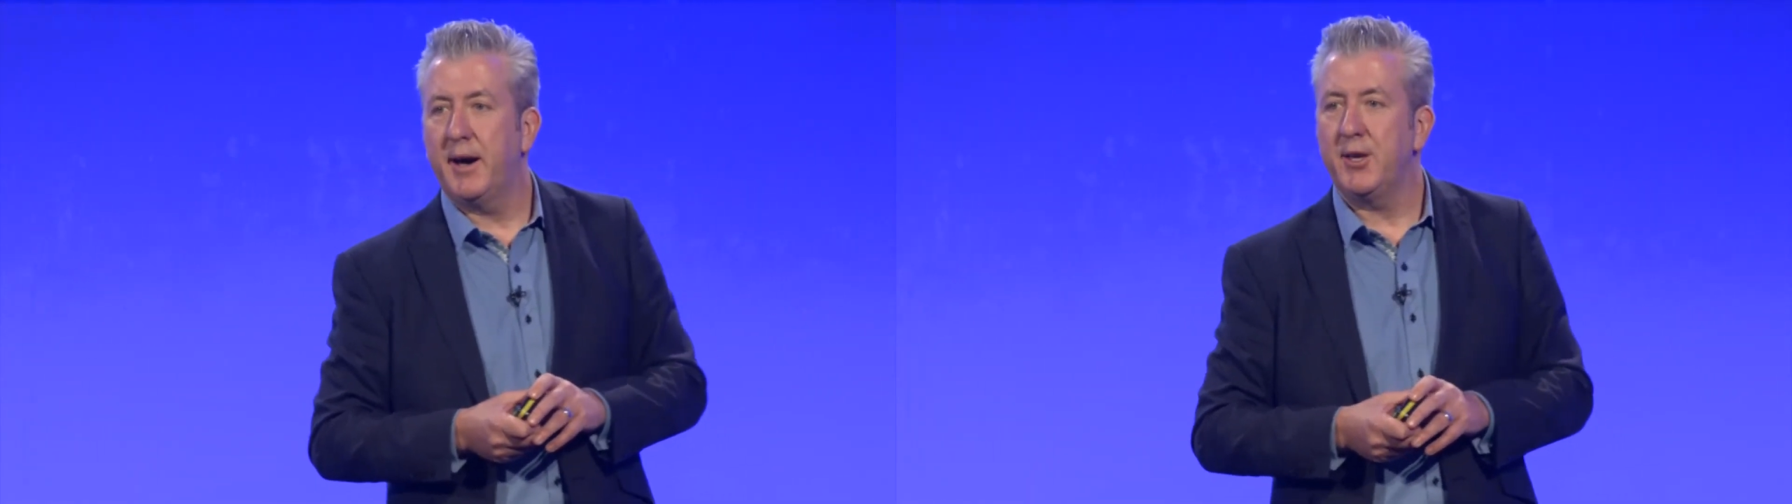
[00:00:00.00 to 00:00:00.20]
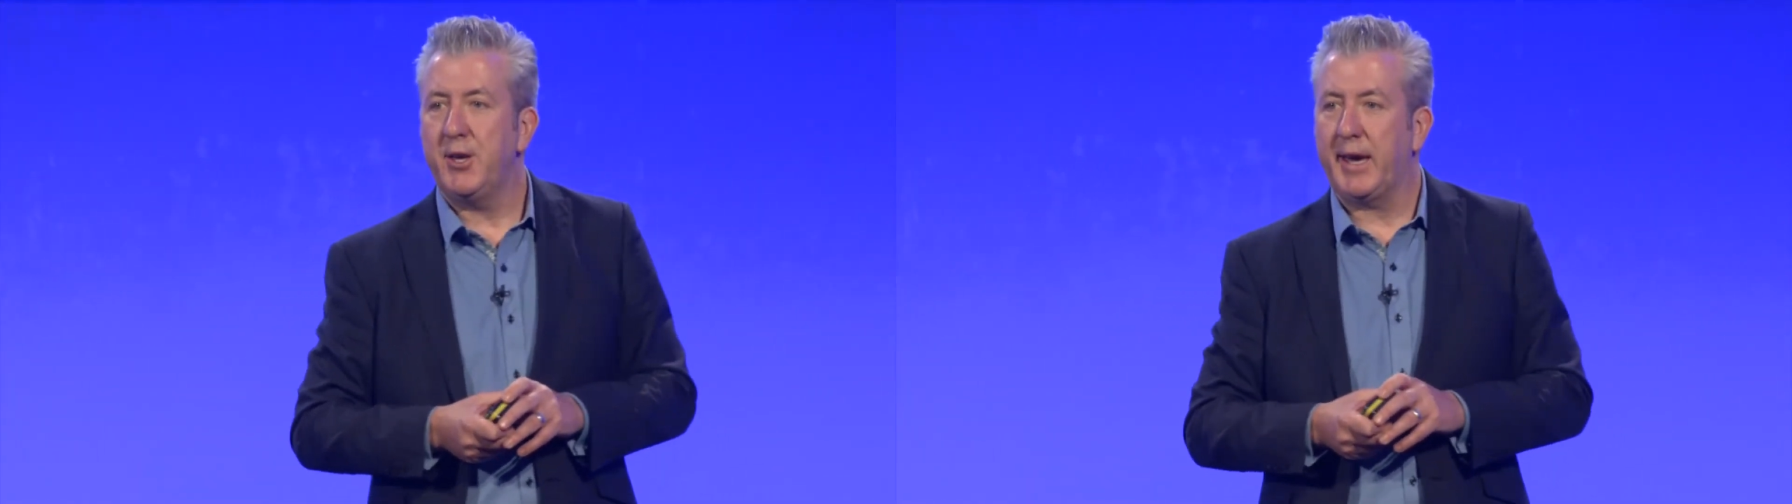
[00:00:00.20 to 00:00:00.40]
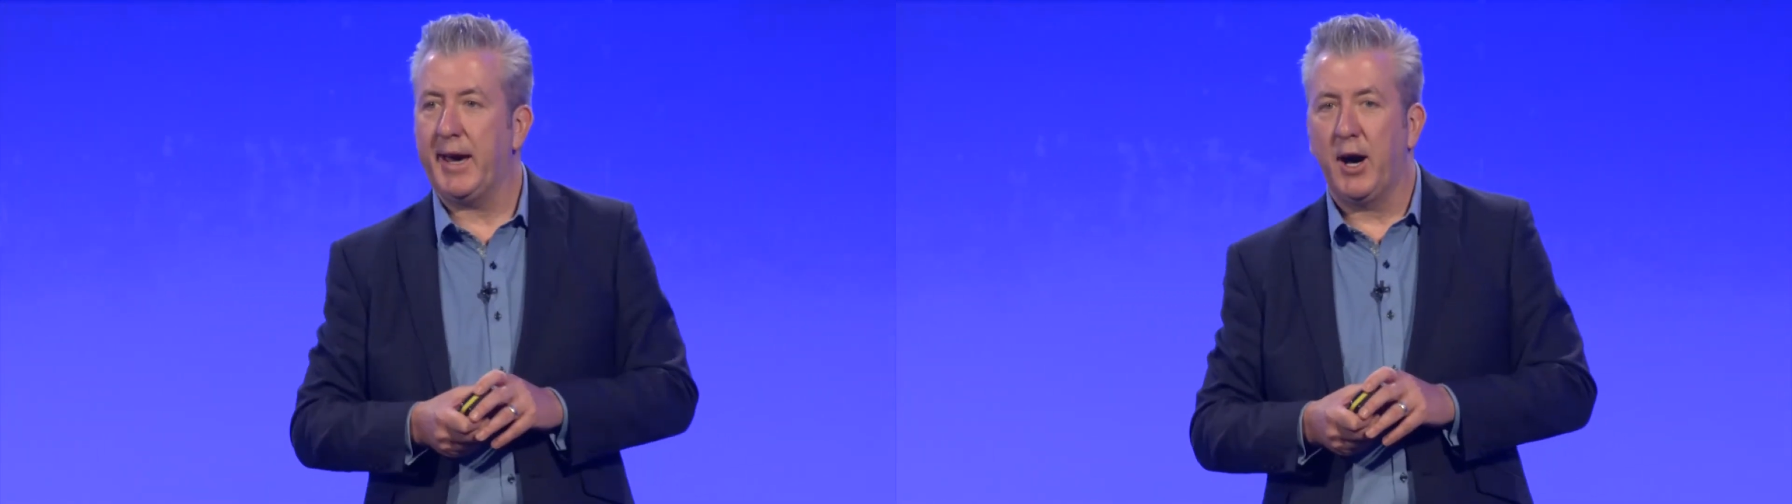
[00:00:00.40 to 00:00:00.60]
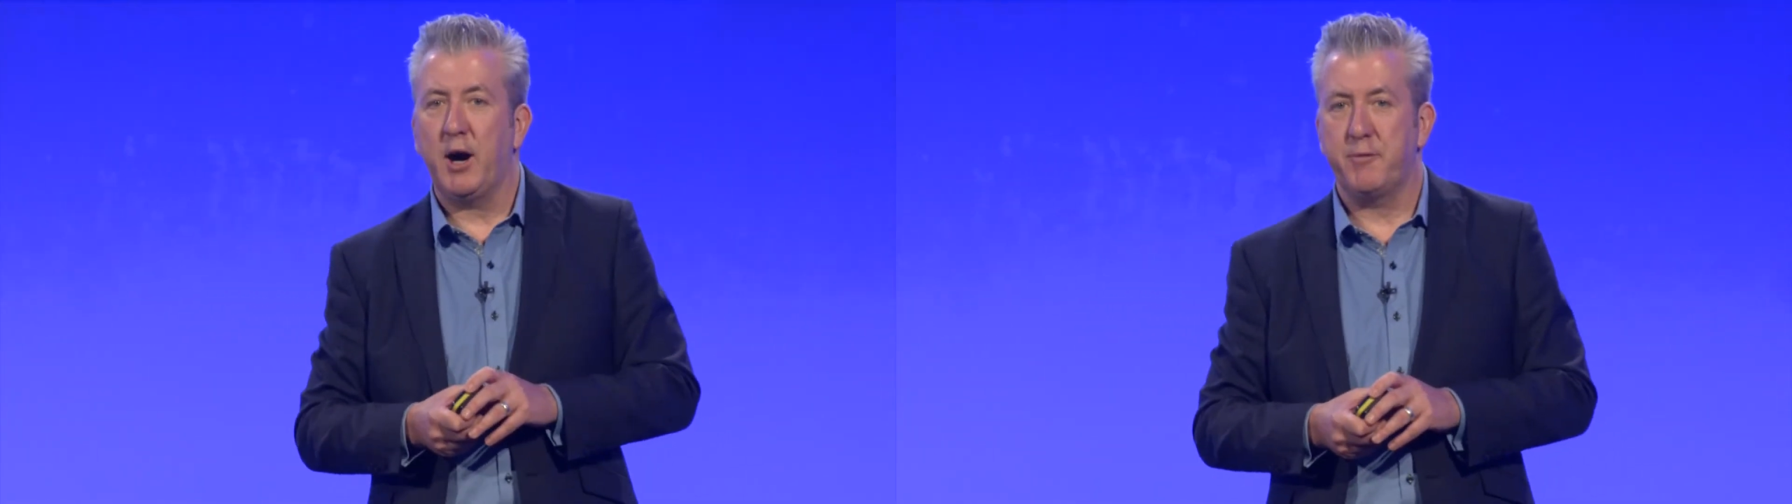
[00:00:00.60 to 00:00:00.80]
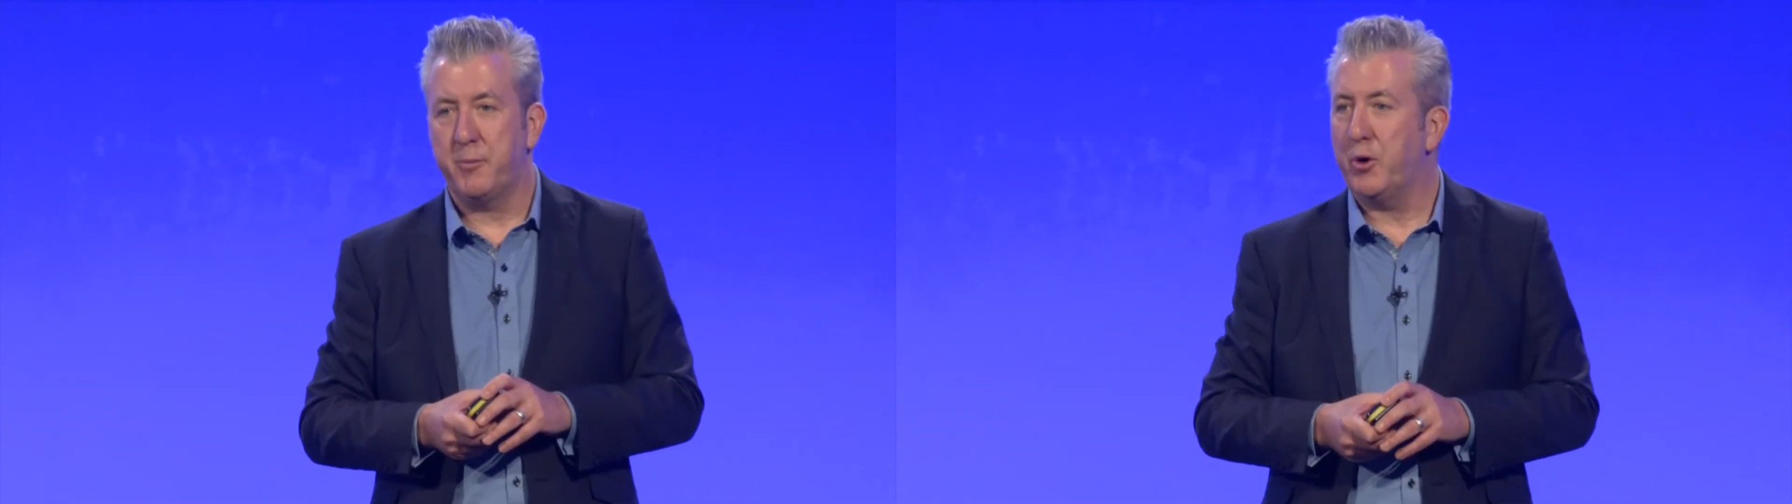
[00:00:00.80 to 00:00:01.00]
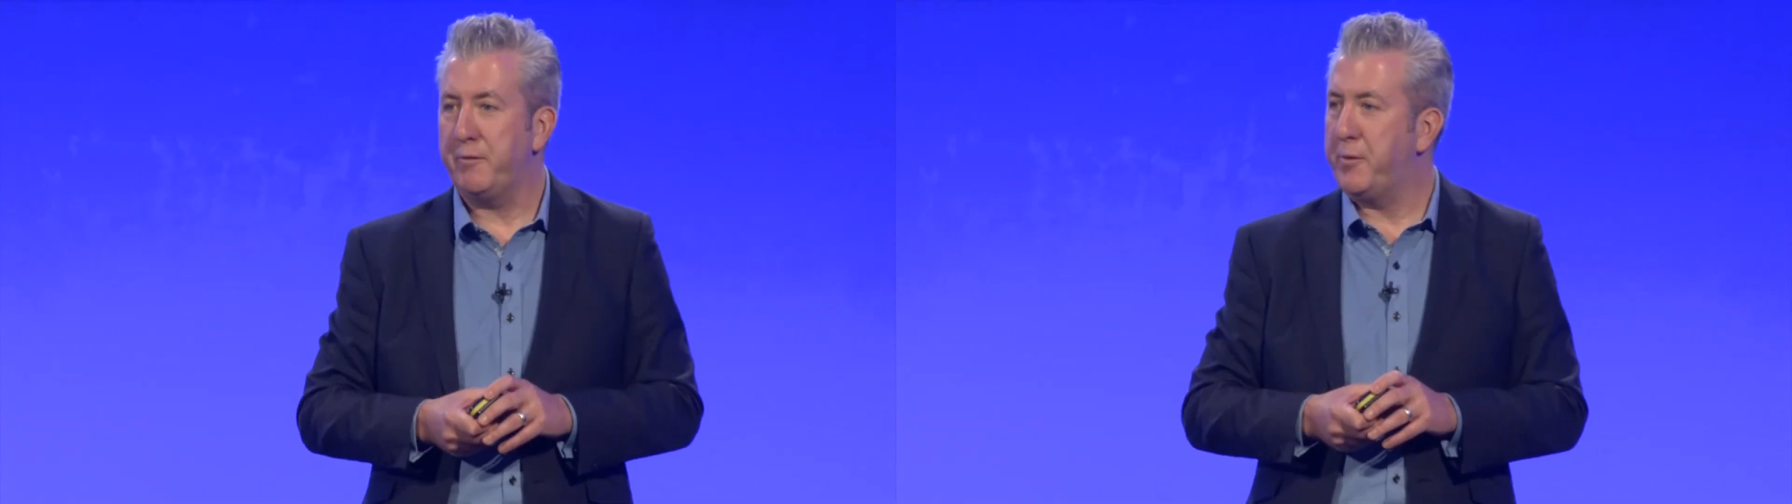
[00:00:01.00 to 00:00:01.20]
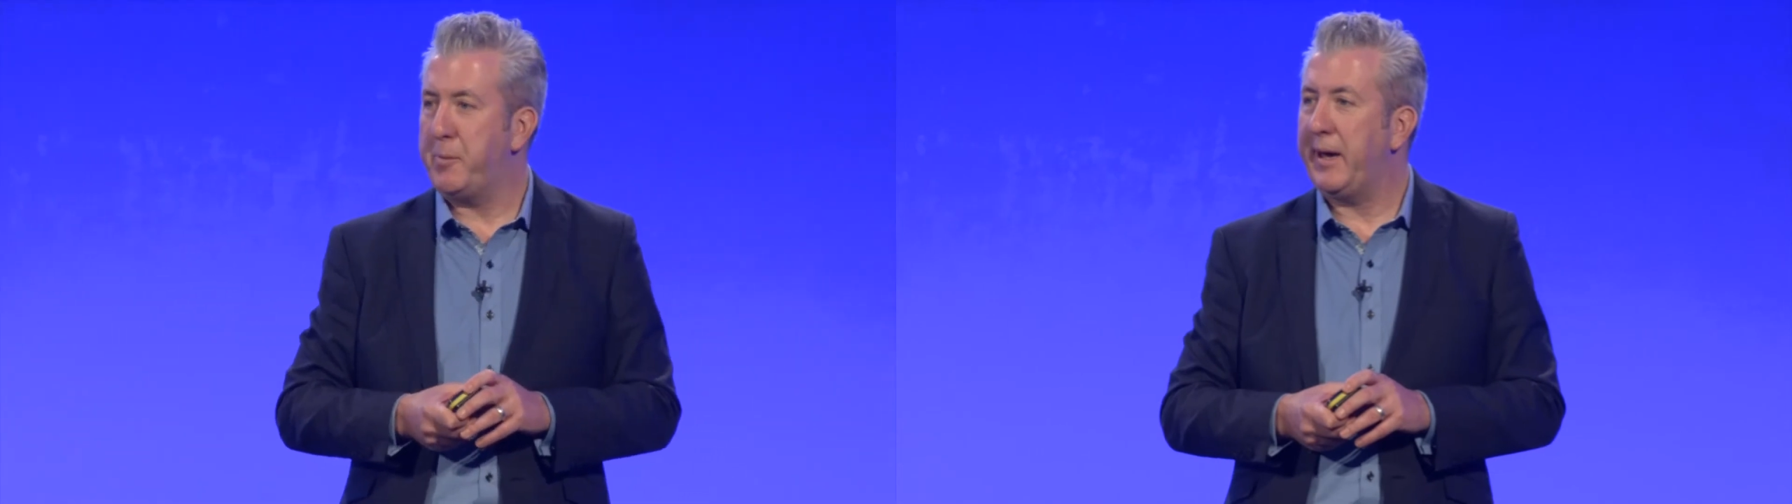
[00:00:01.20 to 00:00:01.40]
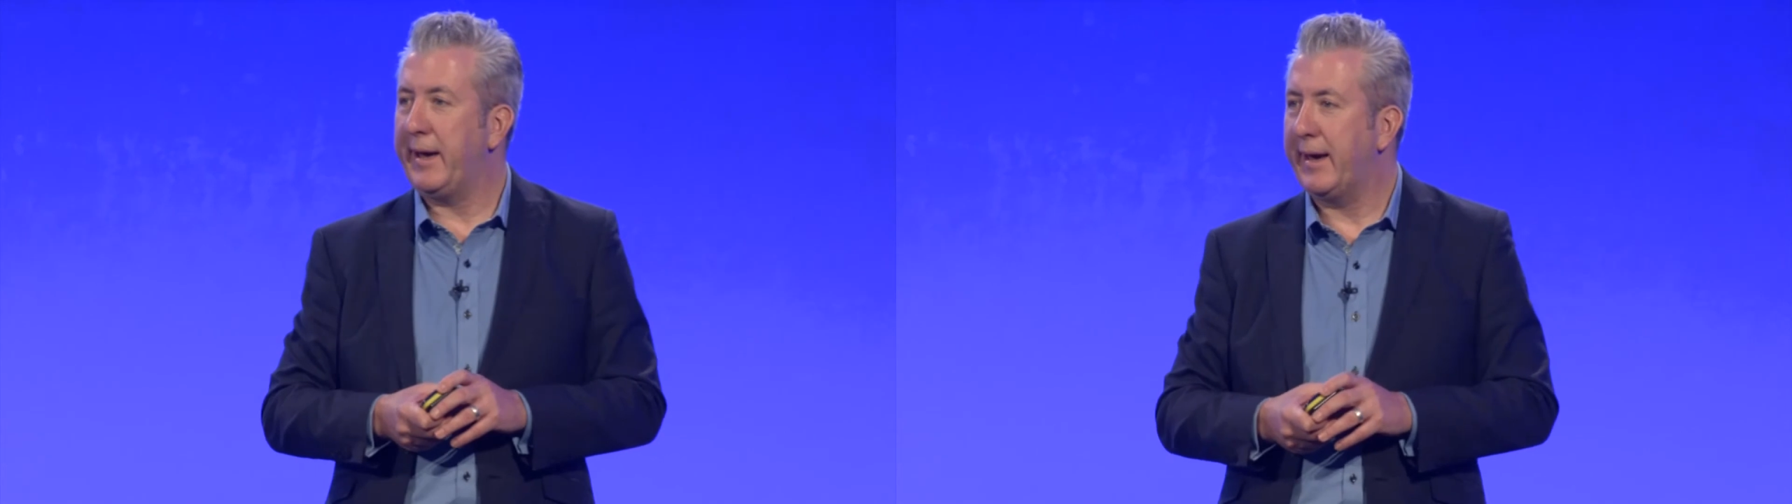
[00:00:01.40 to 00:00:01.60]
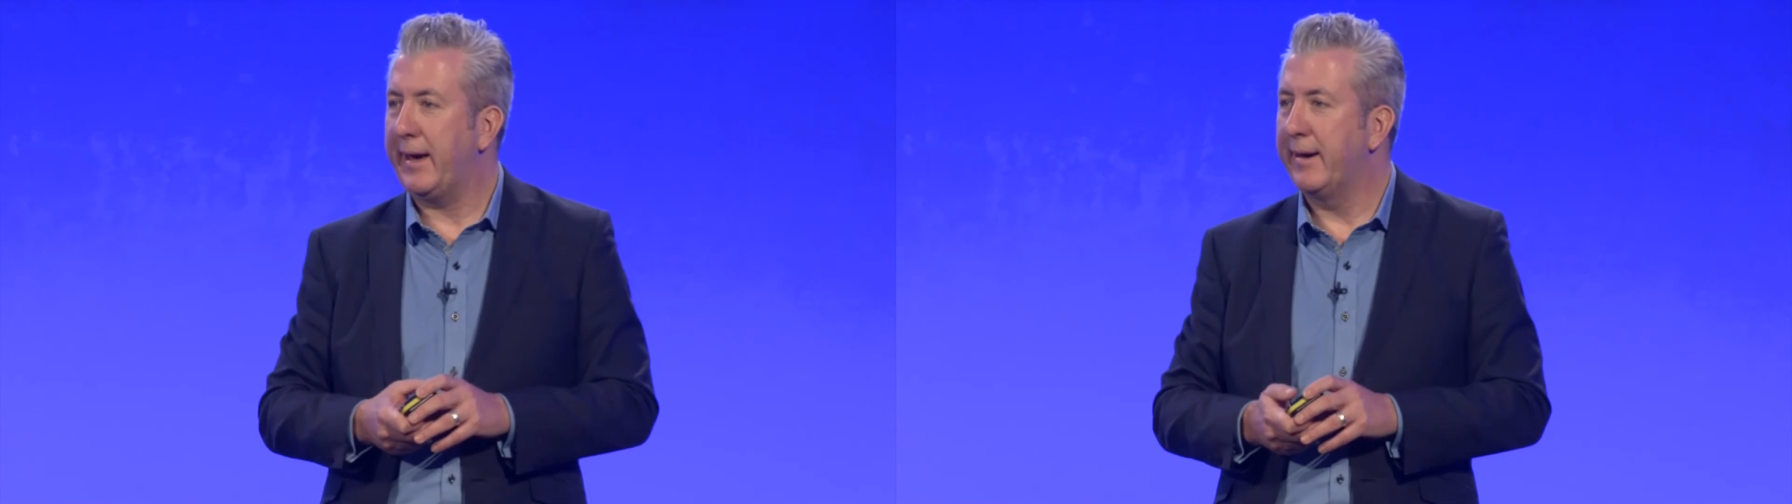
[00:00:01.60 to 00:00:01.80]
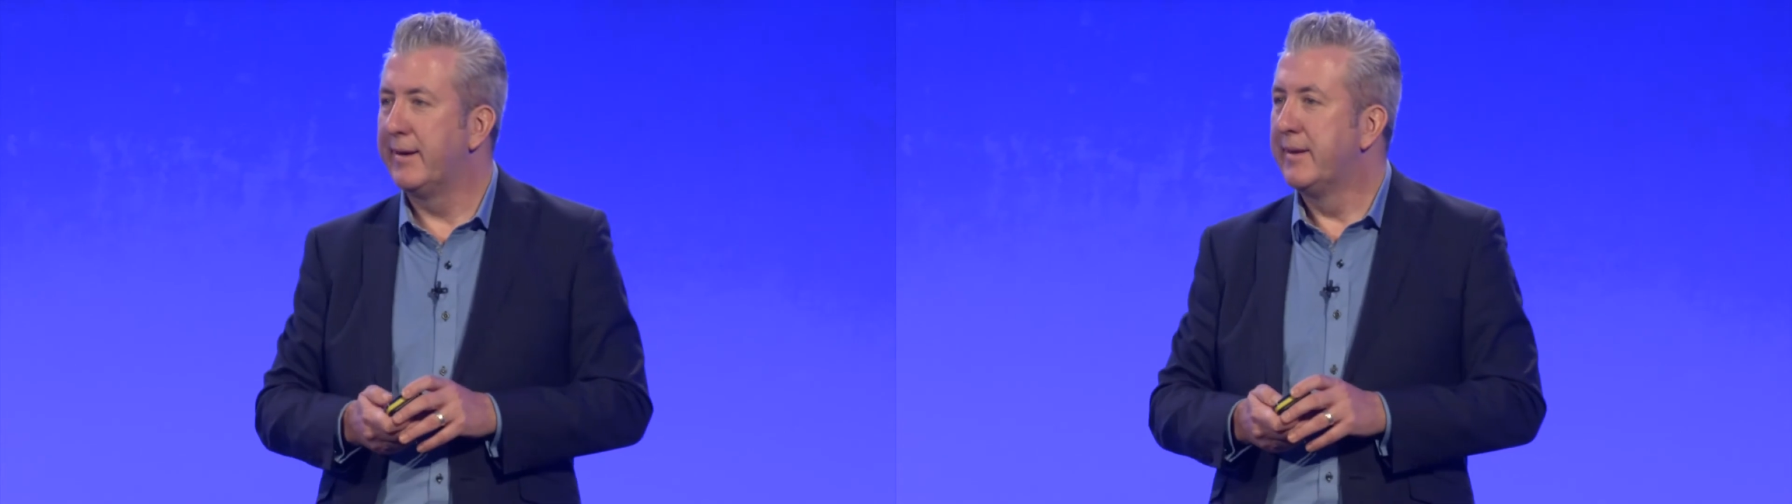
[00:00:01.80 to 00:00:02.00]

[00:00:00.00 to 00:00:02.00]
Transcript: you get half a point for being here.